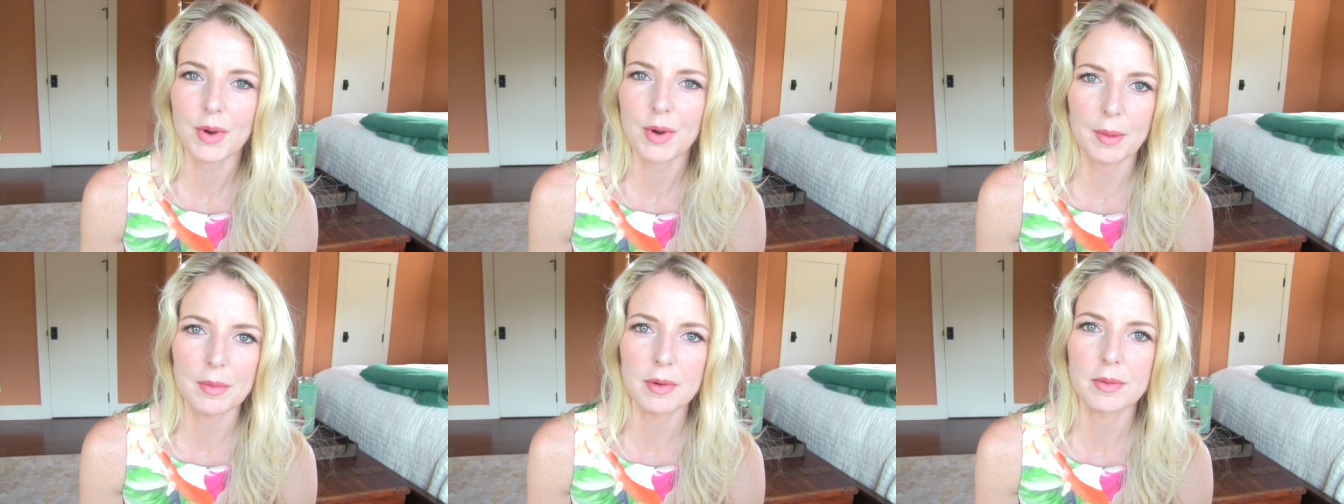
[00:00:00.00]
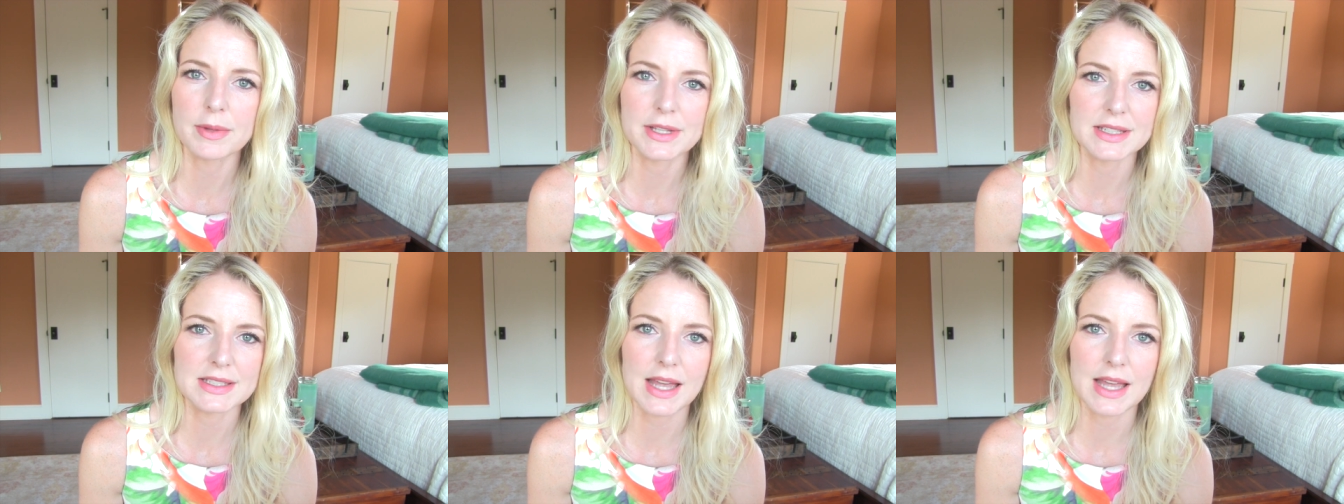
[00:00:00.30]

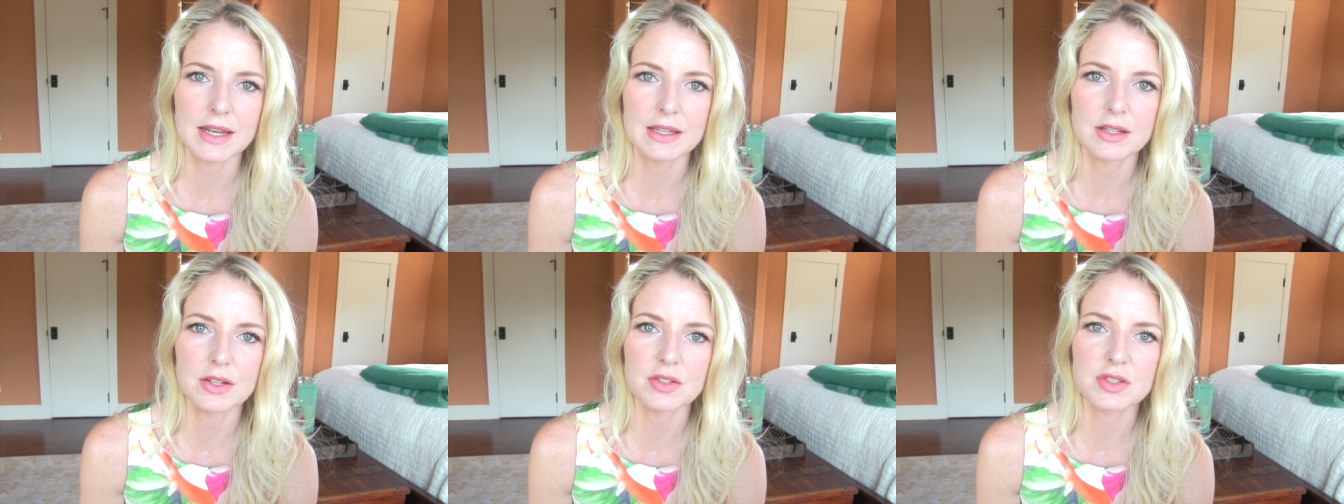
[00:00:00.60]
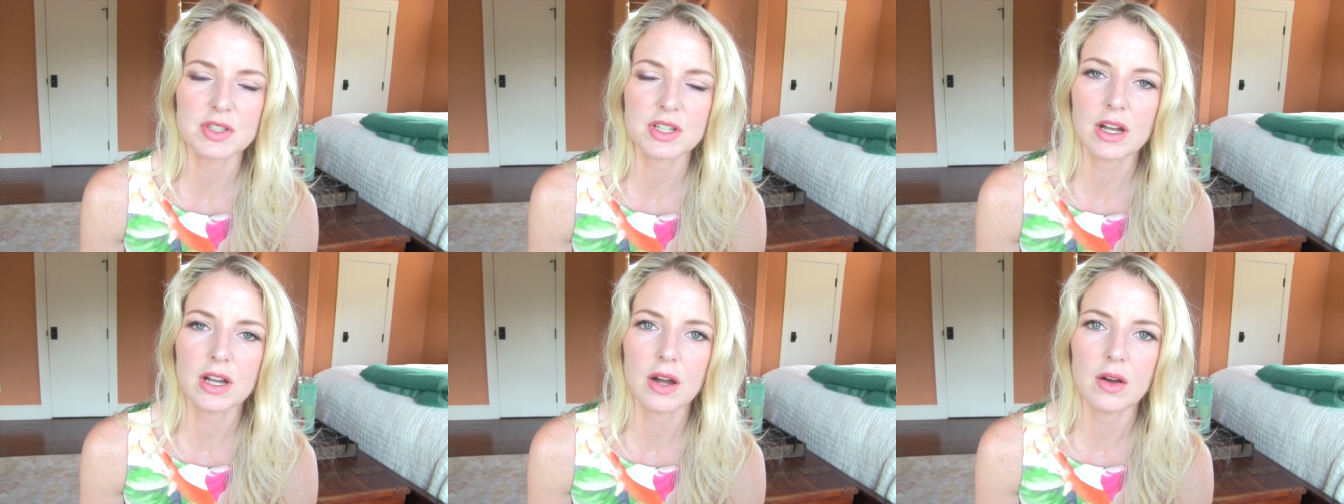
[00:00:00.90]
probably 10
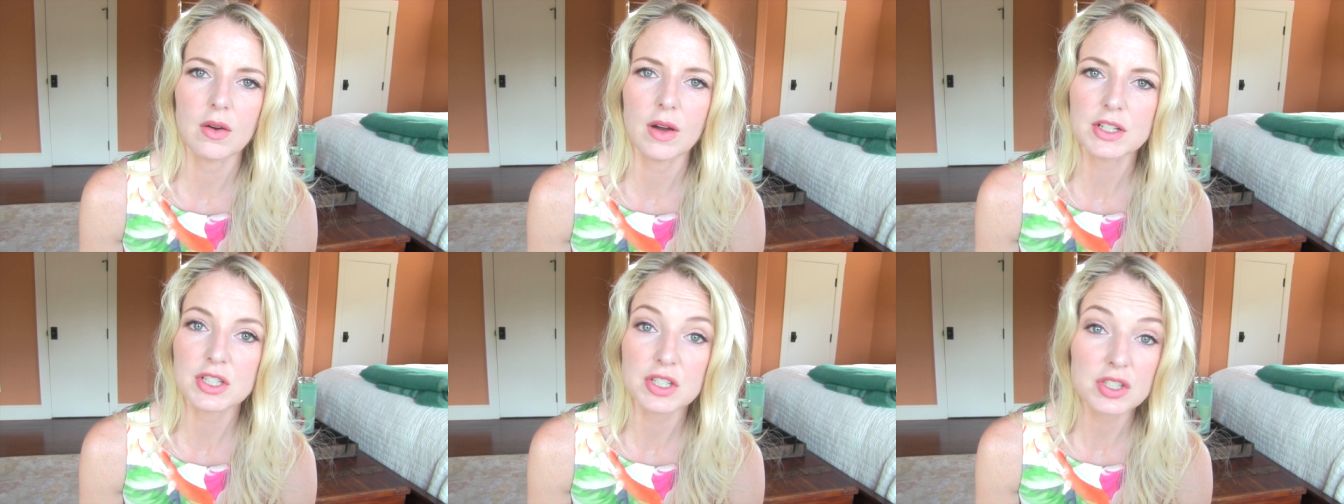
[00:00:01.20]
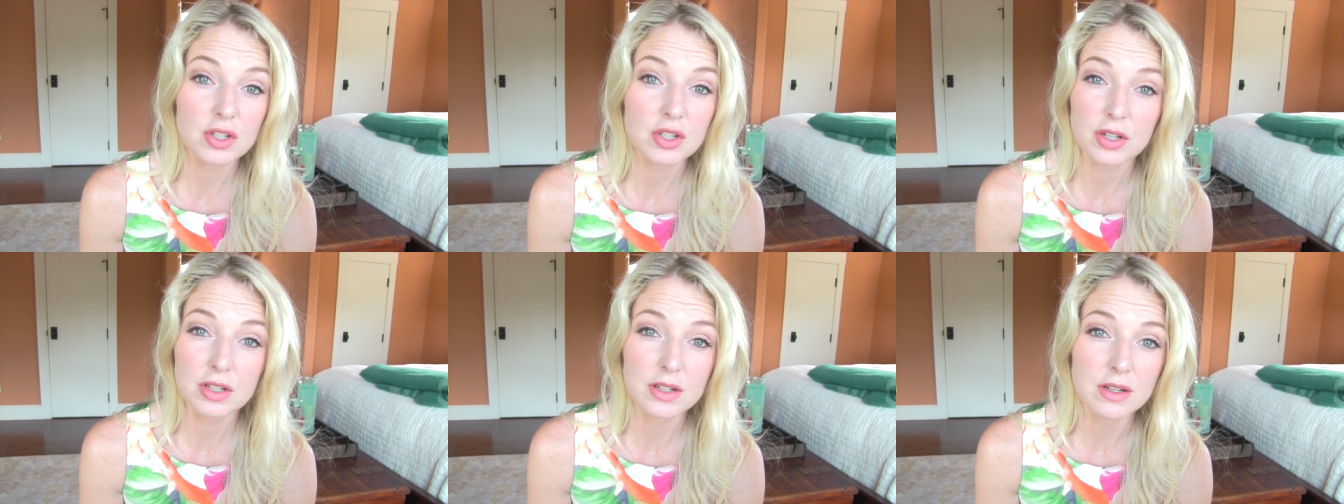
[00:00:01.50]
years ago. I
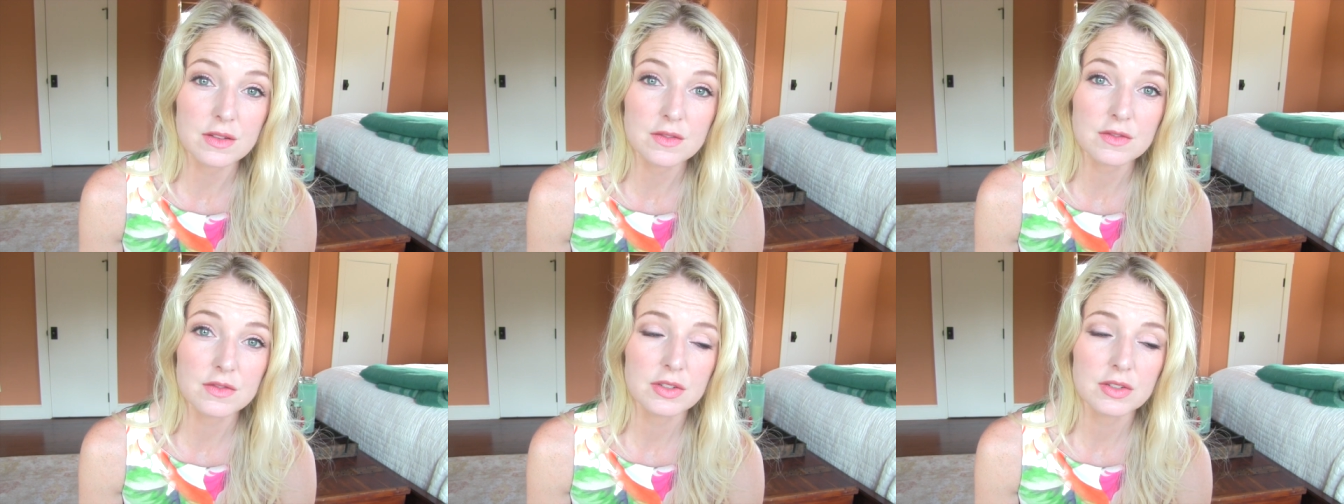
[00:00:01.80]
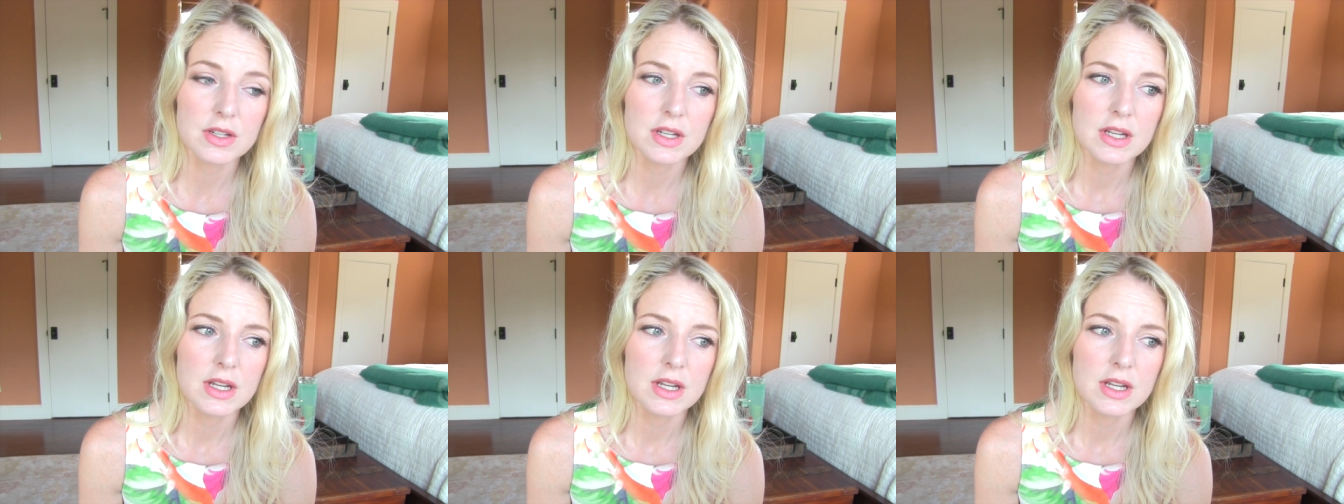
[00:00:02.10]
just couldn't have.